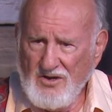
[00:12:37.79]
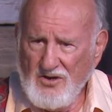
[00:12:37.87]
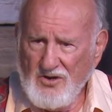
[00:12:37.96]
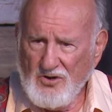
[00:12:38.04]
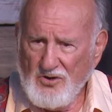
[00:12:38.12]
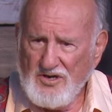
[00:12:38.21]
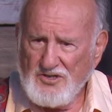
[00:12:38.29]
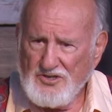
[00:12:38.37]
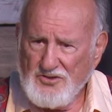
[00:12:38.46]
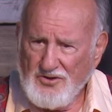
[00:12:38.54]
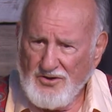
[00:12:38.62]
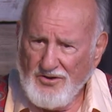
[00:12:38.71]
who is
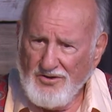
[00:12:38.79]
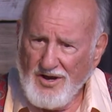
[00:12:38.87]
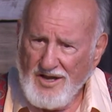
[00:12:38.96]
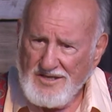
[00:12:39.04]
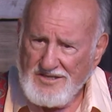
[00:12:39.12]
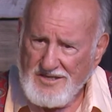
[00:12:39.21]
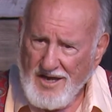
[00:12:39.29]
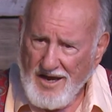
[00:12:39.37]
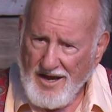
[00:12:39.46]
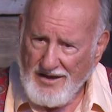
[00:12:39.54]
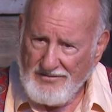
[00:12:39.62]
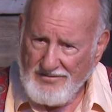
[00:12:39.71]
thoroughly
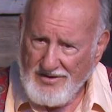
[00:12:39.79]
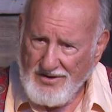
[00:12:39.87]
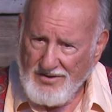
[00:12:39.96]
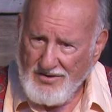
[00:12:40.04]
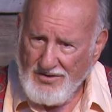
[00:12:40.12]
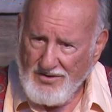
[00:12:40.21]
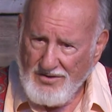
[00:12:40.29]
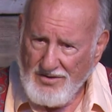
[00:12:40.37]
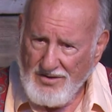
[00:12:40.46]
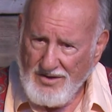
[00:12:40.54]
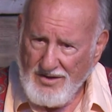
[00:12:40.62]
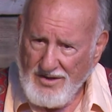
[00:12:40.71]
saved, you know.
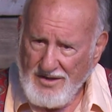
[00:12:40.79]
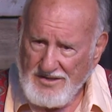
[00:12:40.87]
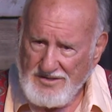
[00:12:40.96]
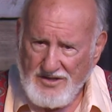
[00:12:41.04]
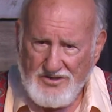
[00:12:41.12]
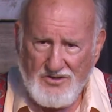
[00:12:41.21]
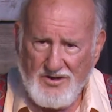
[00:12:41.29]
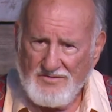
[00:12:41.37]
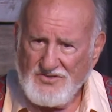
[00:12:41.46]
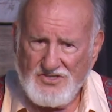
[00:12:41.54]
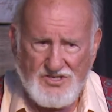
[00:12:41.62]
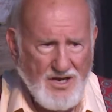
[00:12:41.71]
He said, you
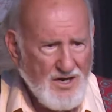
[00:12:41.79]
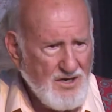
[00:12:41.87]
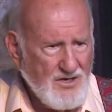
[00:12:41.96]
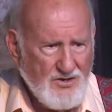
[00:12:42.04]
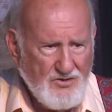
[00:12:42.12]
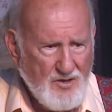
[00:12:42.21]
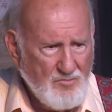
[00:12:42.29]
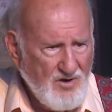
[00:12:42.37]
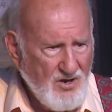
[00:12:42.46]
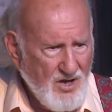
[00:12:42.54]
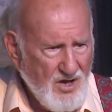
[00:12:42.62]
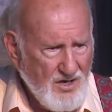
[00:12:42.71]
have settled who you
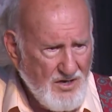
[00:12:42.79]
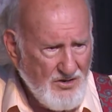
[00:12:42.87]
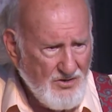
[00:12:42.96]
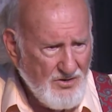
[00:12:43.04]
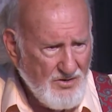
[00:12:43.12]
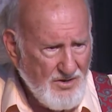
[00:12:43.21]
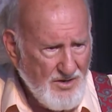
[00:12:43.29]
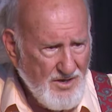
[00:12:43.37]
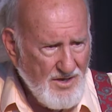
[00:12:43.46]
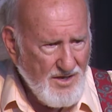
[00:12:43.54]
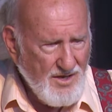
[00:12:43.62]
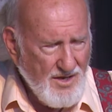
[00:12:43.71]
belong to.
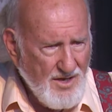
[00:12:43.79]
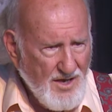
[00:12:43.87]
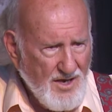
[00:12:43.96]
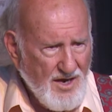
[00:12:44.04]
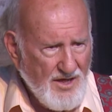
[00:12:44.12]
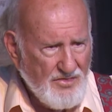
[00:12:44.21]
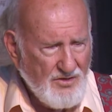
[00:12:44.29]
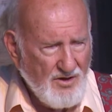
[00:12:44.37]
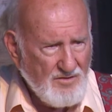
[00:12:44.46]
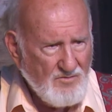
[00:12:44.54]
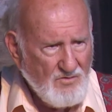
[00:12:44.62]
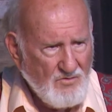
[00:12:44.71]
And I
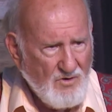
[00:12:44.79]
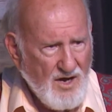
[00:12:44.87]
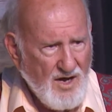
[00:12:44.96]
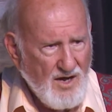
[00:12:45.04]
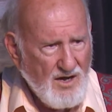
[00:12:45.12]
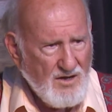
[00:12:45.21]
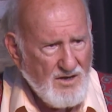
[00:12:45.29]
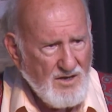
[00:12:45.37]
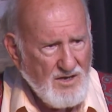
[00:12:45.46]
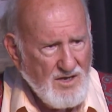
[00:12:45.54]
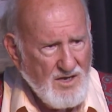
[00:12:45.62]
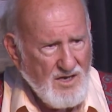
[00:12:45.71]
thought, wow,
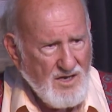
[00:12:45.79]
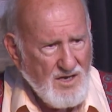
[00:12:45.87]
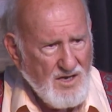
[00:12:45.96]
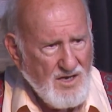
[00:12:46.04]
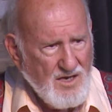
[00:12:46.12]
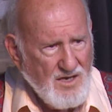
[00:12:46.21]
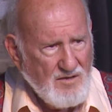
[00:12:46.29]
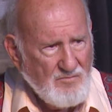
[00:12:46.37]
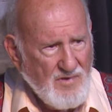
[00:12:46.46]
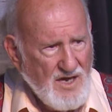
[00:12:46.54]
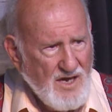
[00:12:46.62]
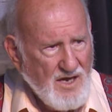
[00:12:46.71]

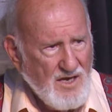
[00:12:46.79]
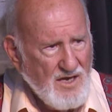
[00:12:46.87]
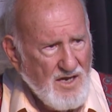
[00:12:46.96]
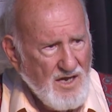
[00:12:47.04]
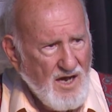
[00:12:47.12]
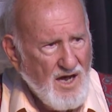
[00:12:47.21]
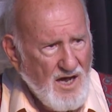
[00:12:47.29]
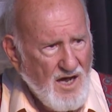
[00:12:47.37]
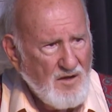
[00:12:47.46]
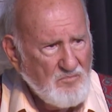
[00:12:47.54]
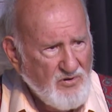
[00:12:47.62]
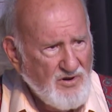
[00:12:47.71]
man,
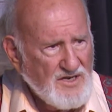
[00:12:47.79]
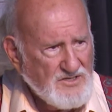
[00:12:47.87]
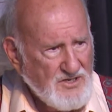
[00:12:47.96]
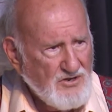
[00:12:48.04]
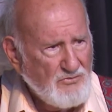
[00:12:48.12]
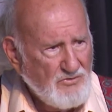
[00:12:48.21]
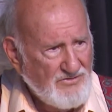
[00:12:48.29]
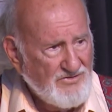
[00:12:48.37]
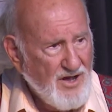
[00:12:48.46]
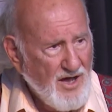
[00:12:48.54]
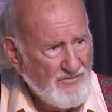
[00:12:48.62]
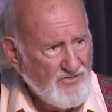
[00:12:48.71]
I'll preach your
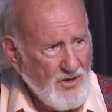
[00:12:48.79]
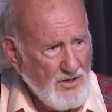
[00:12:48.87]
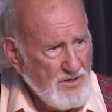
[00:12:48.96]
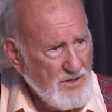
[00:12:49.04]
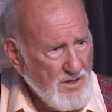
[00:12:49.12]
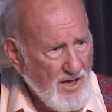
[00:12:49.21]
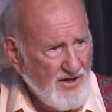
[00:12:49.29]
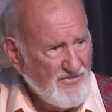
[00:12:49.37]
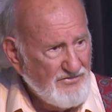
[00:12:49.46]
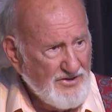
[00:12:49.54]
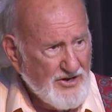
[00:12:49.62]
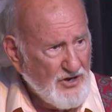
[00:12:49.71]
revival. I'll
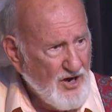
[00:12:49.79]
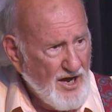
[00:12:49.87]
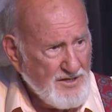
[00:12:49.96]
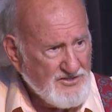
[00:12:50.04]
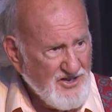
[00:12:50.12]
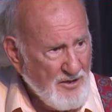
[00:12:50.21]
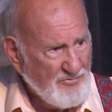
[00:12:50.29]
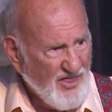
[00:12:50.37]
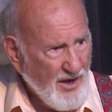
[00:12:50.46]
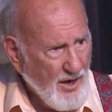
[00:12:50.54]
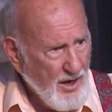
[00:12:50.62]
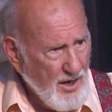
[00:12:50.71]
figure out something